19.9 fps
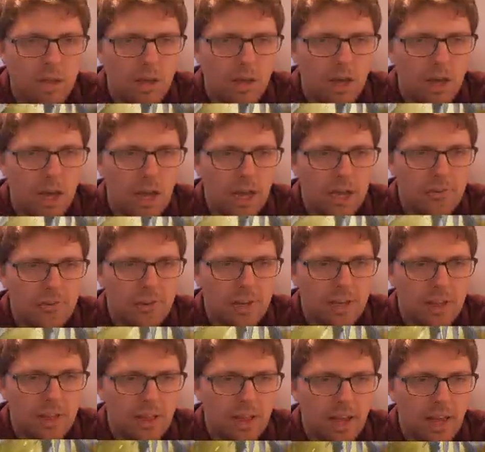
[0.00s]
I actually
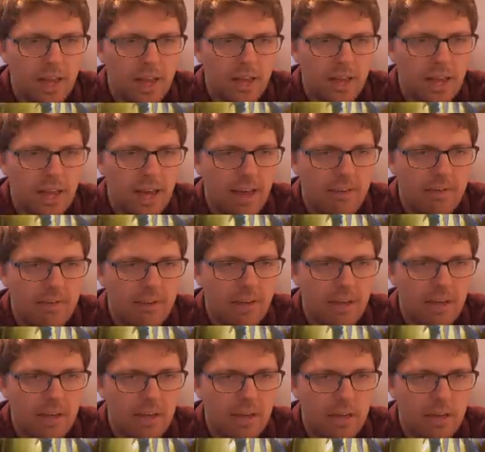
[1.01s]
like
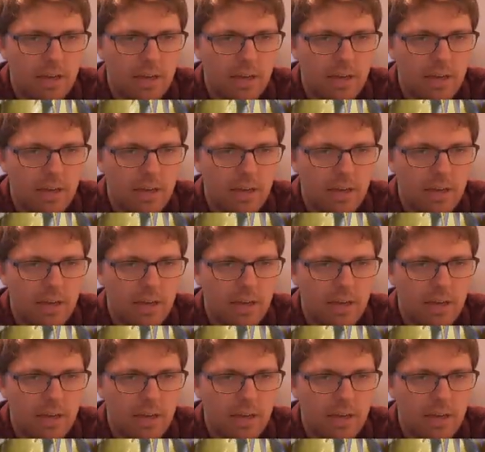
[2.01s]
having